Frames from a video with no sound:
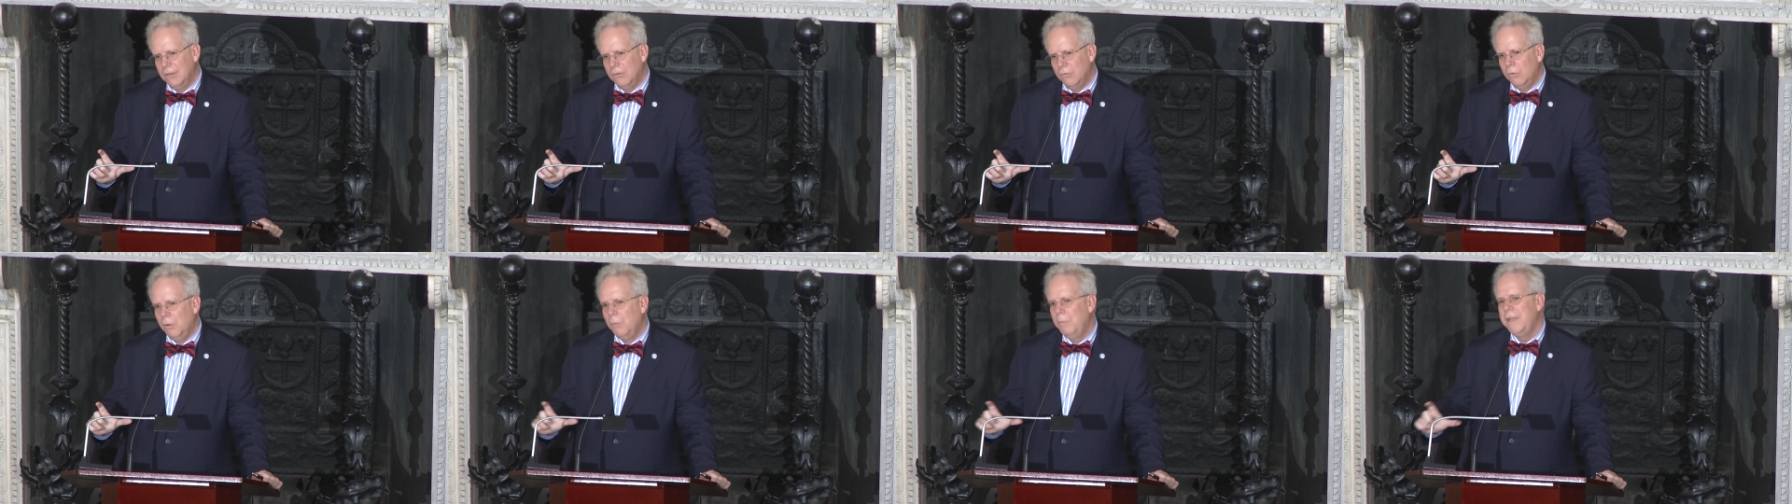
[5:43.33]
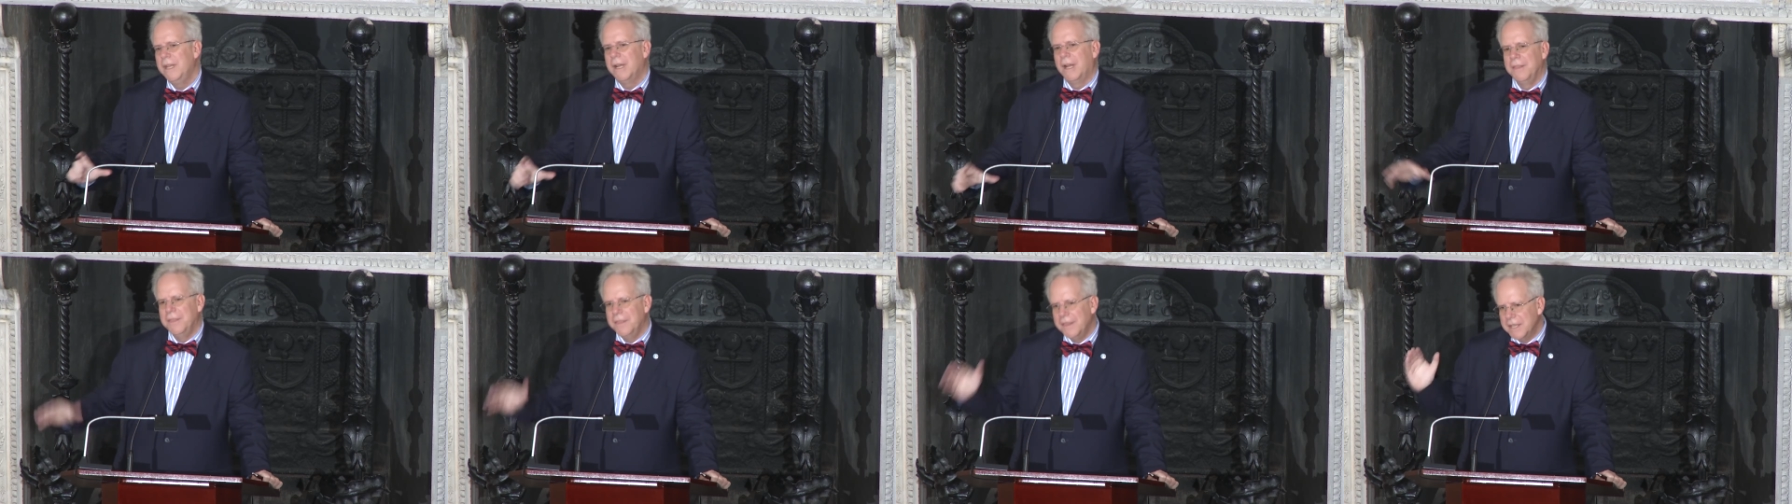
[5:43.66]
will
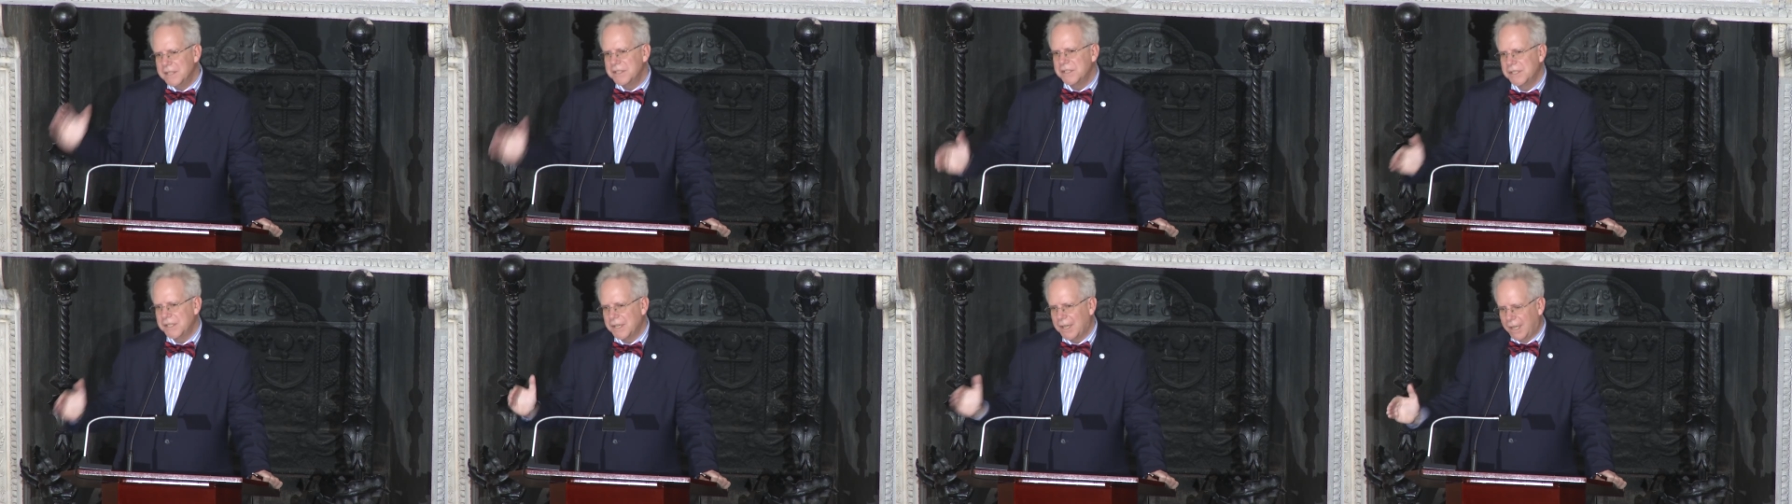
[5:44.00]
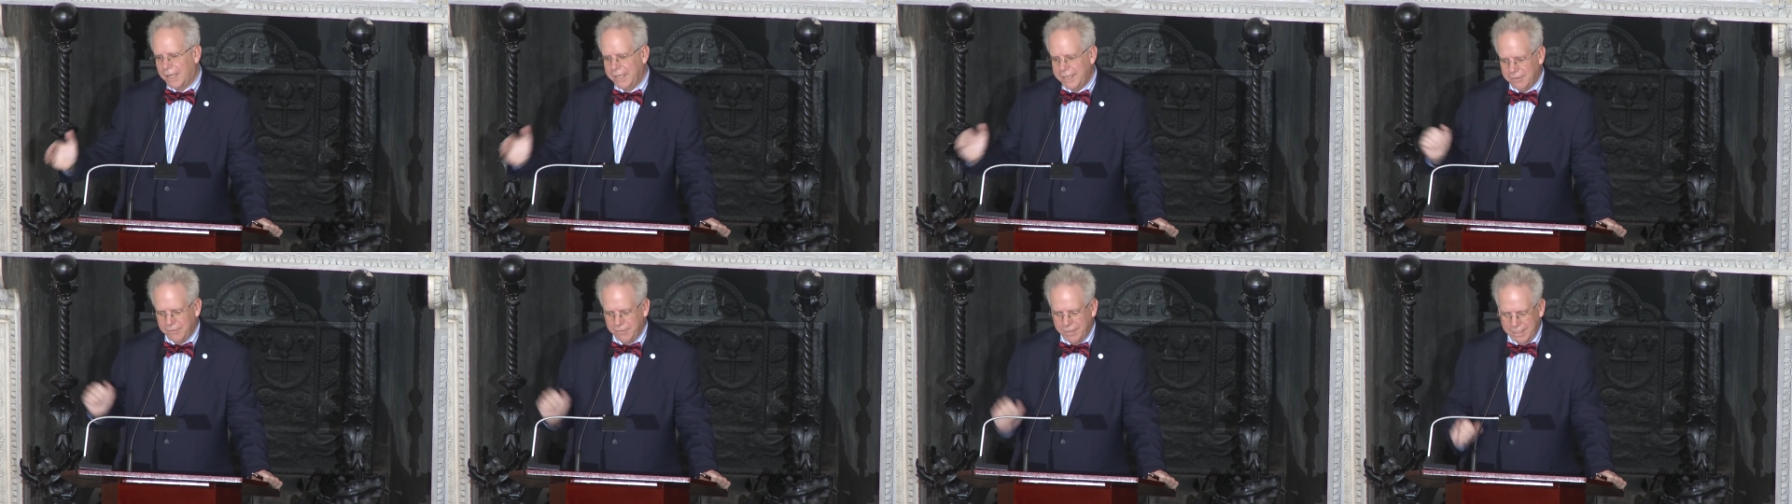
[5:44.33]
be on this
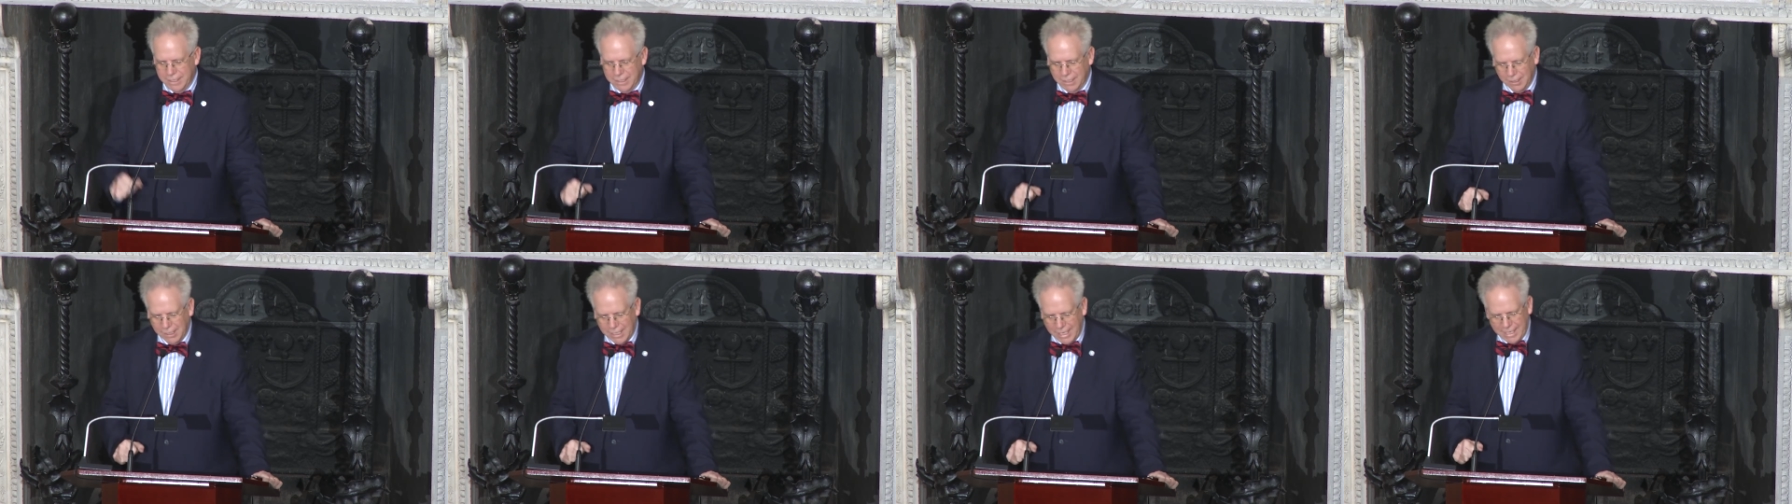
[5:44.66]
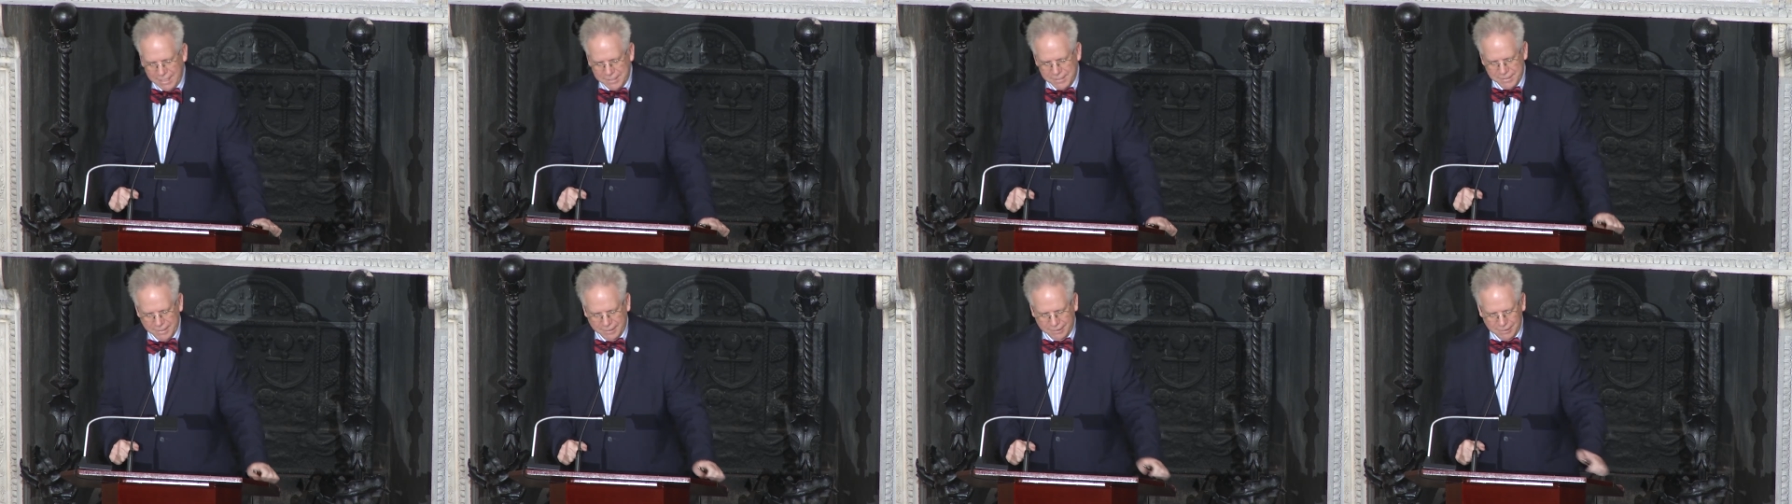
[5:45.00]
side of the
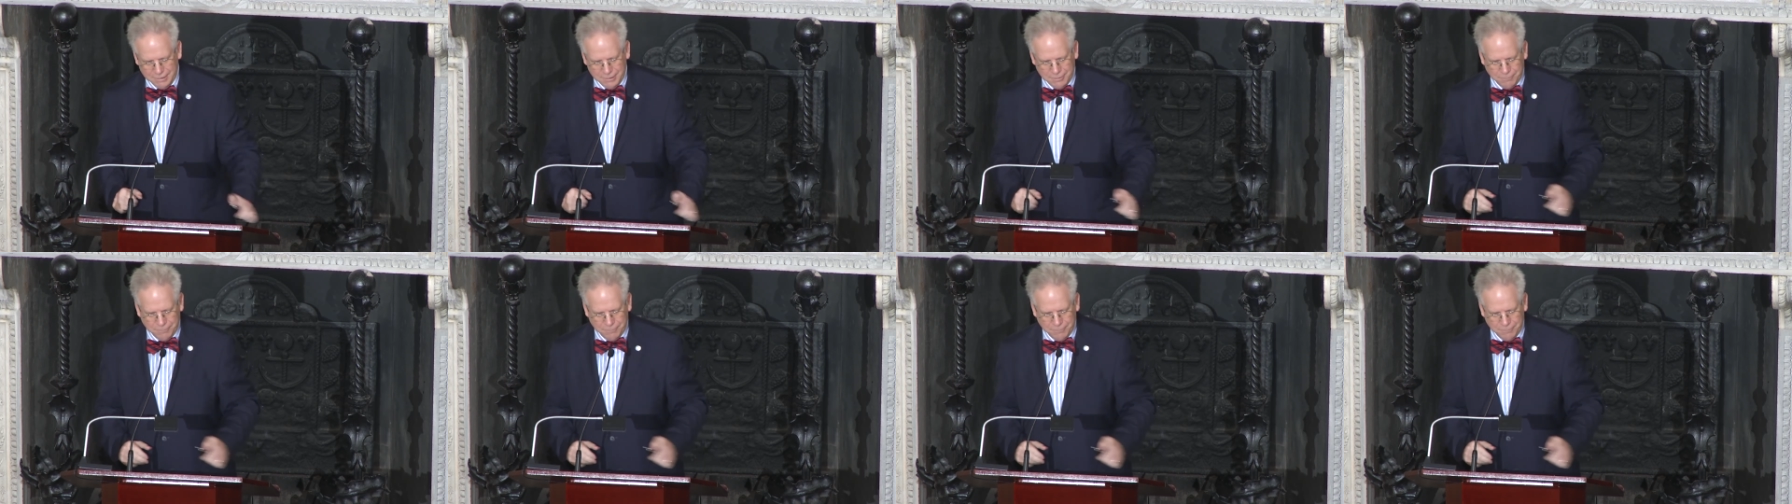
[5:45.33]
Atlantic.